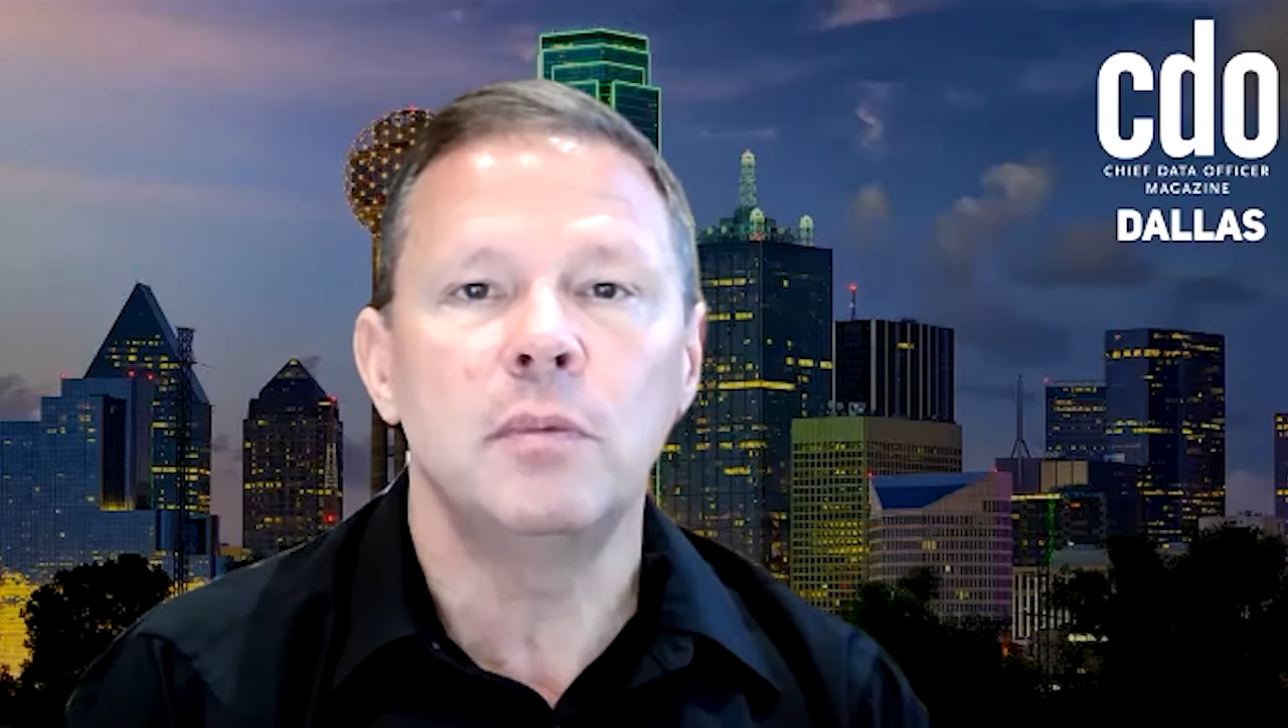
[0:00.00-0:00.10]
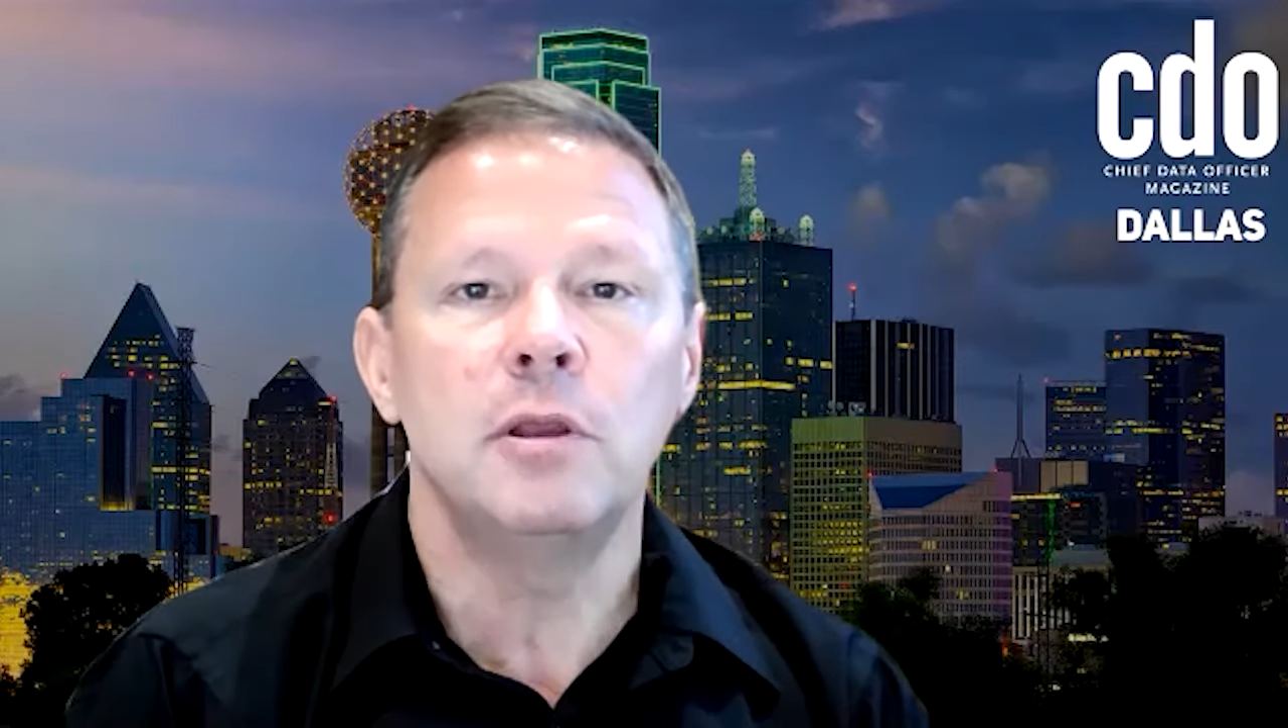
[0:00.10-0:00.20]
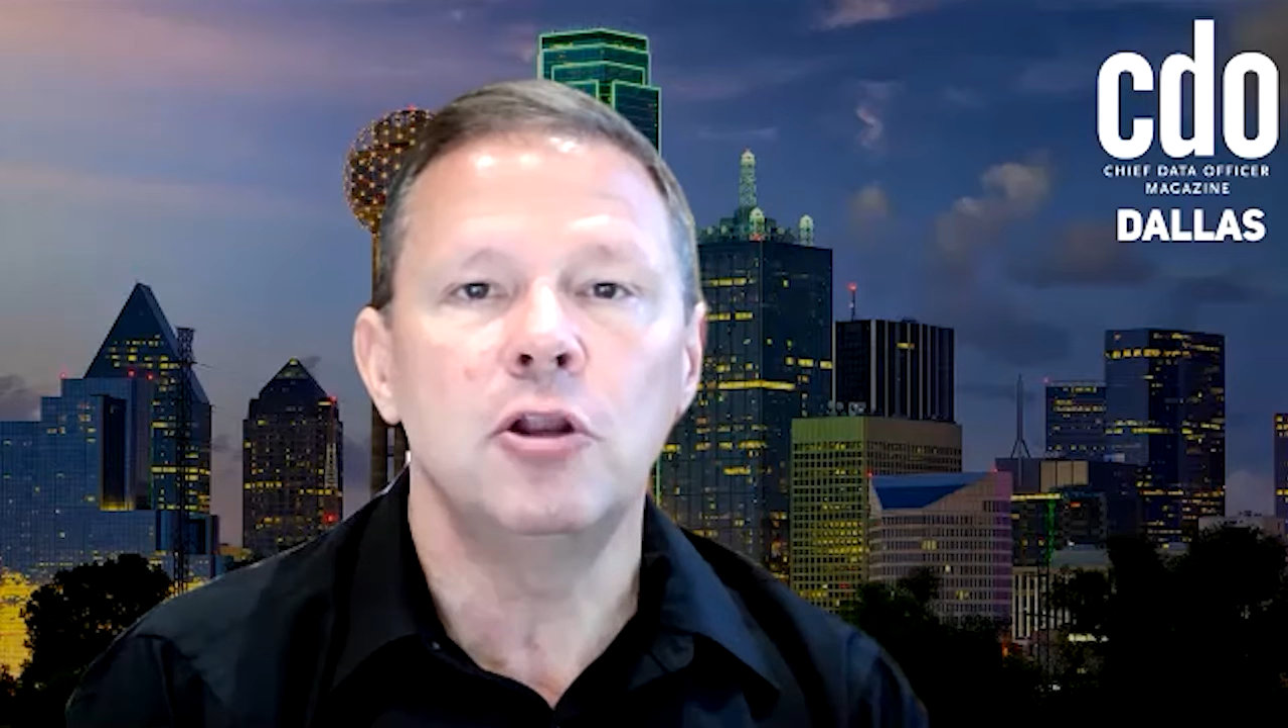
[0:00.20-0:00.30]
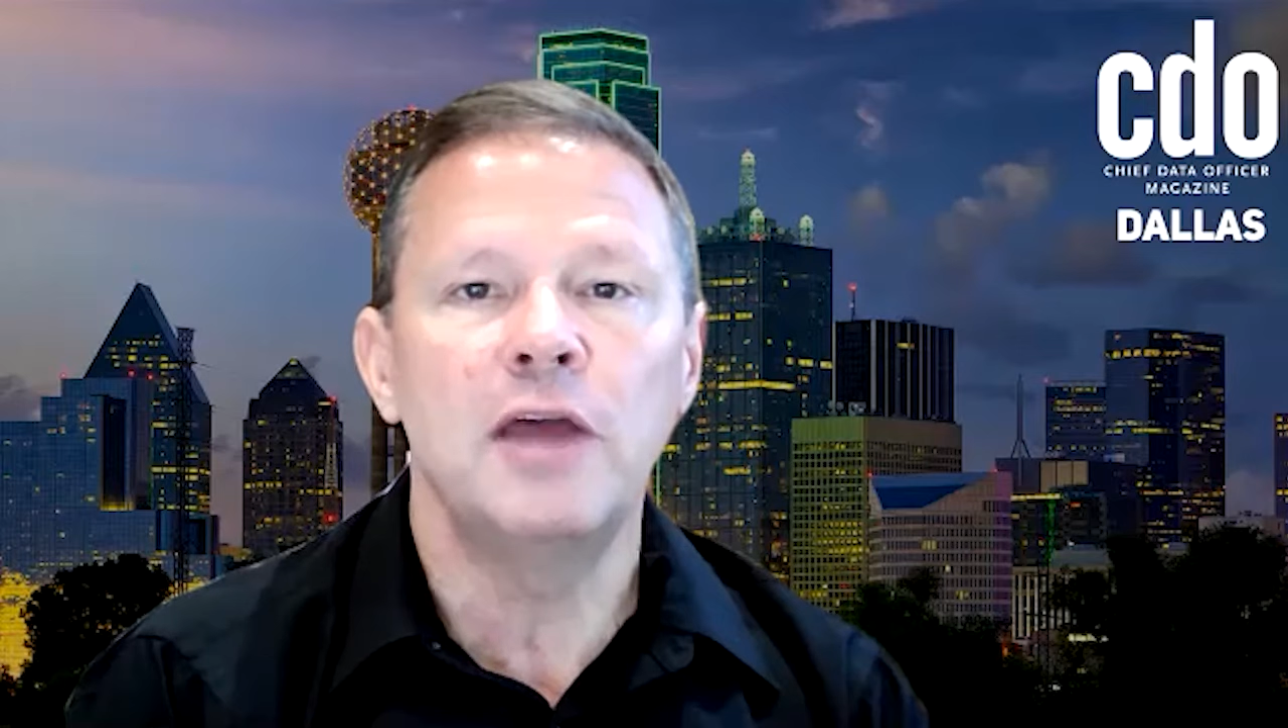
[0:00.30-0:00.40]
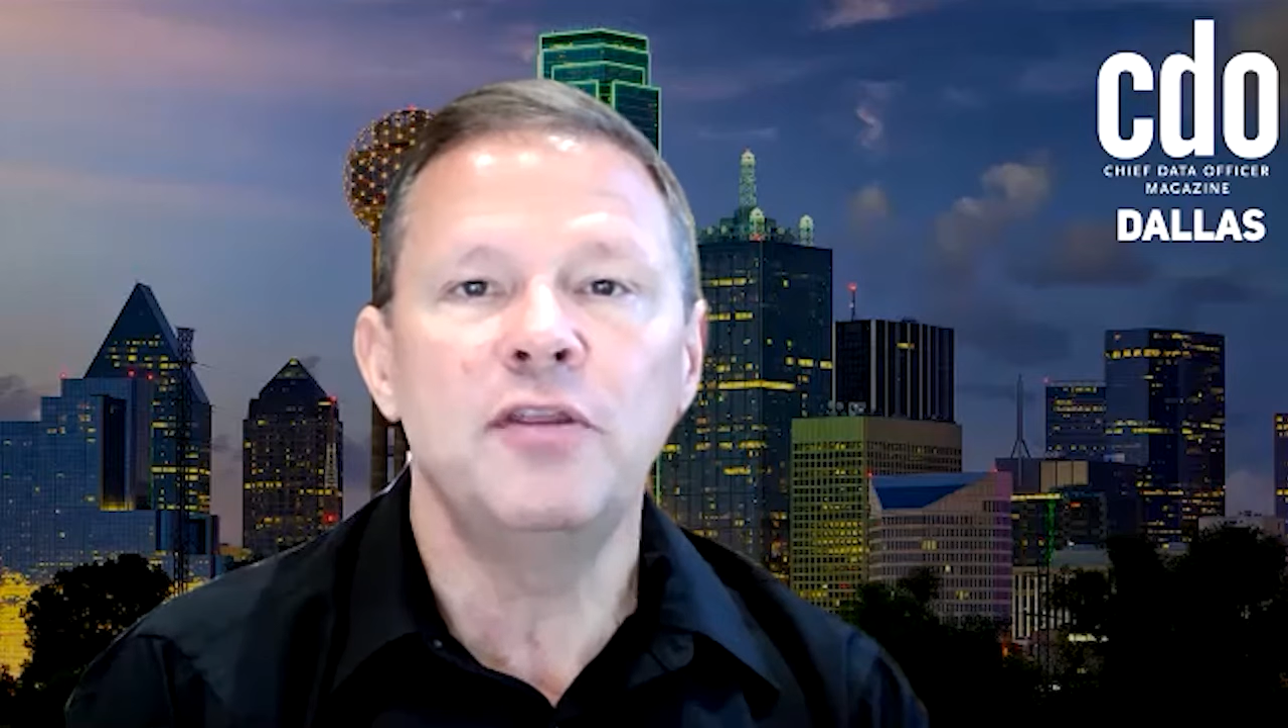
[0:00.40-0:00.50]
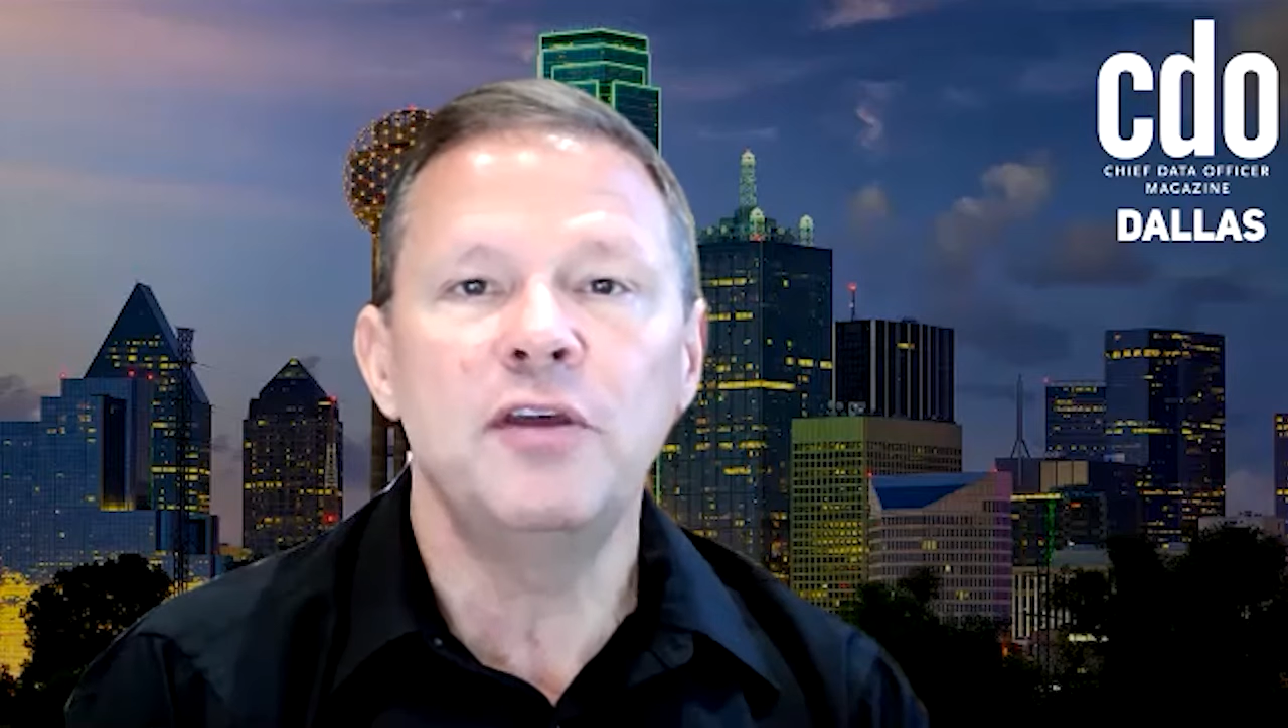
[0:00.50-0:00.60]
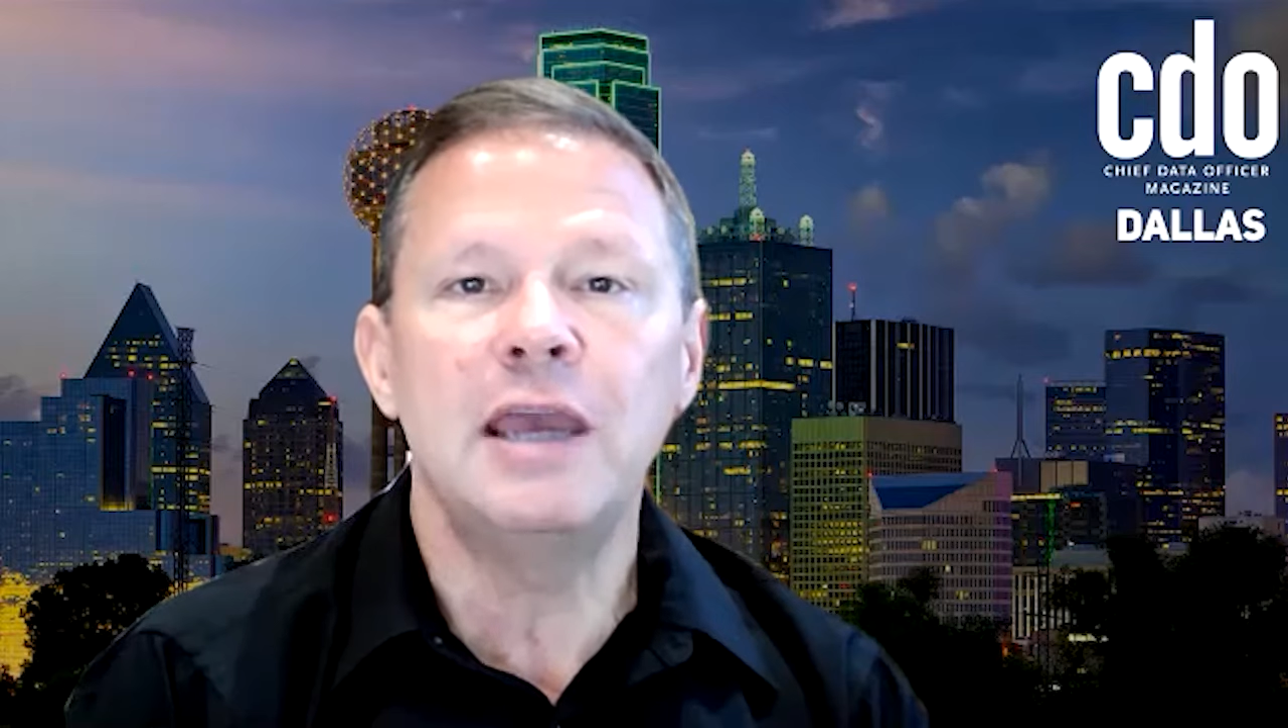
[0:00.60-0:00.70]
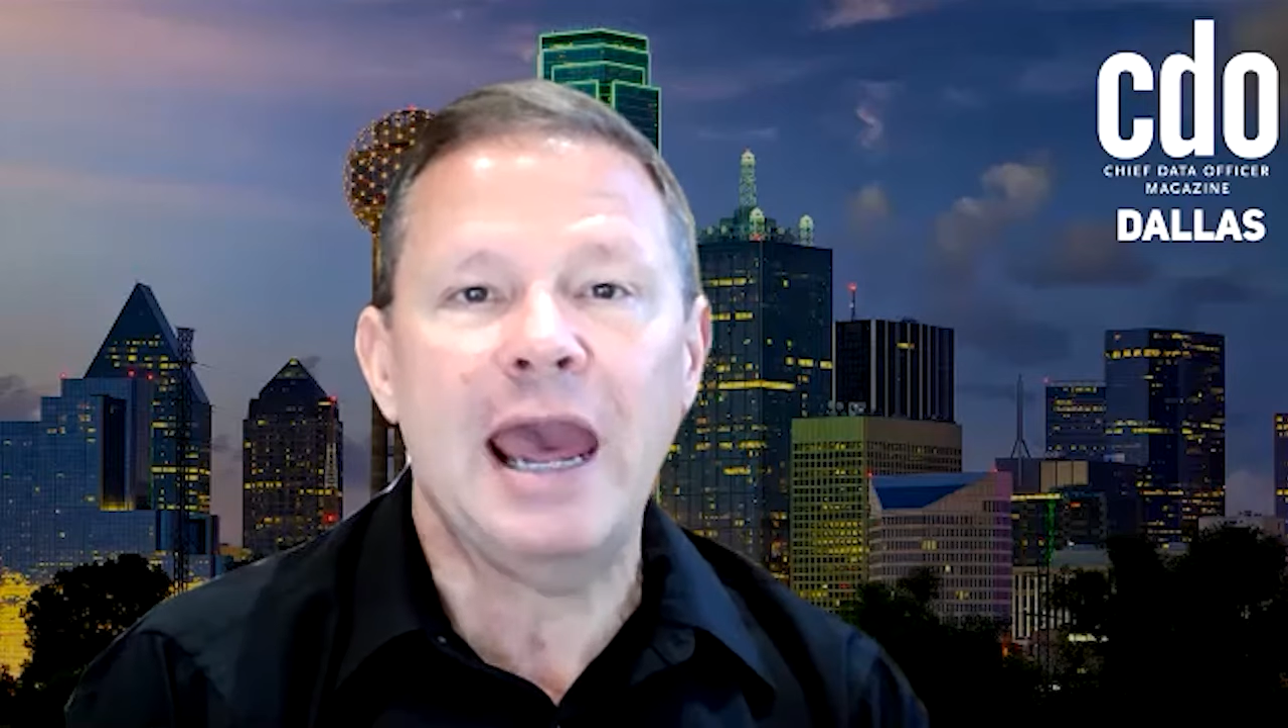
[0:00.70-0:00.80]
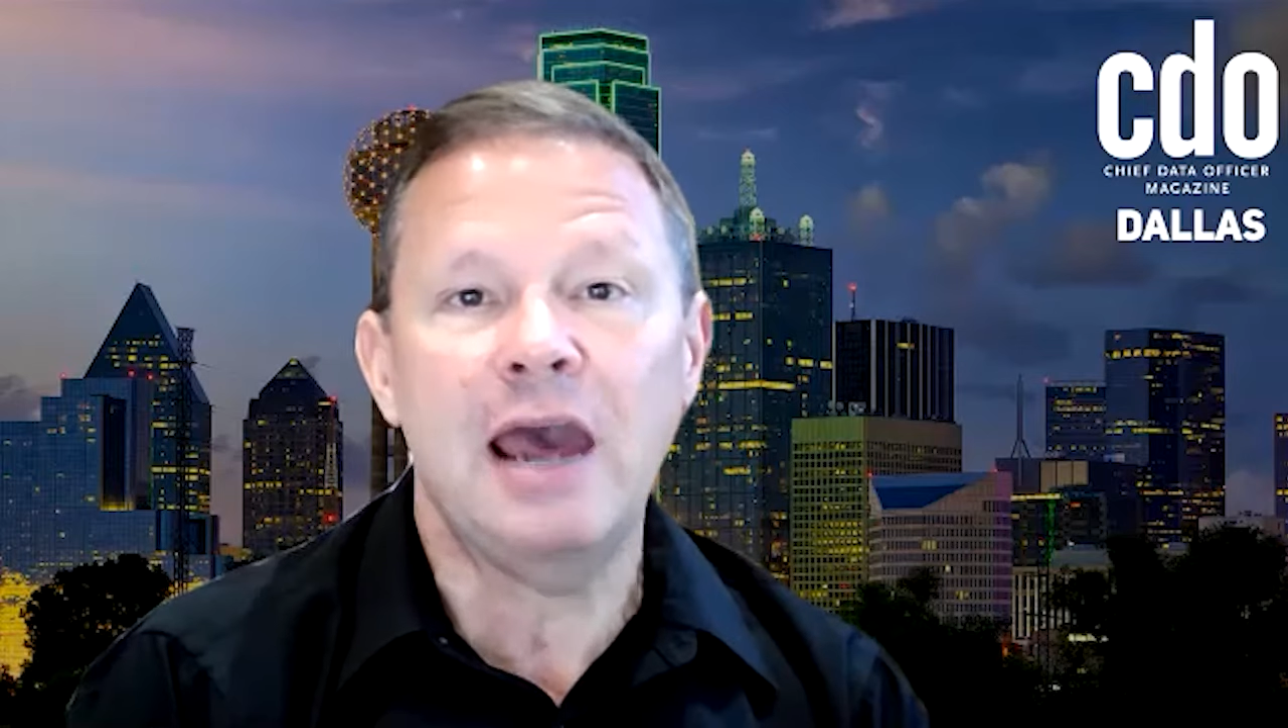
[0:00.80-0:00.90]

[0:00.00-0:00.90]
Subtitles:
I think